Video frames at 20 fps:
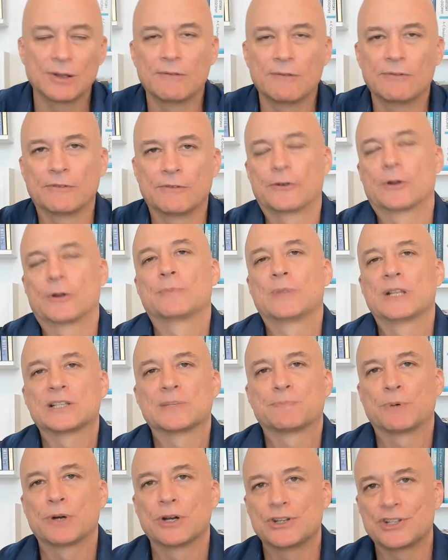of the firm that's
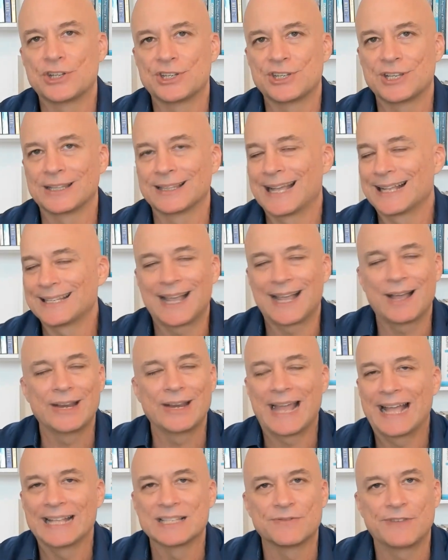purchasing. That's how
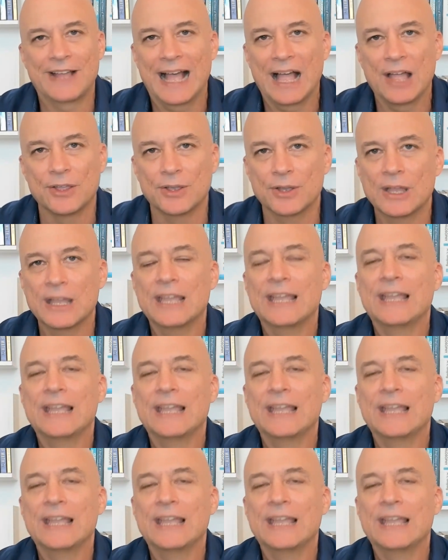it adds value.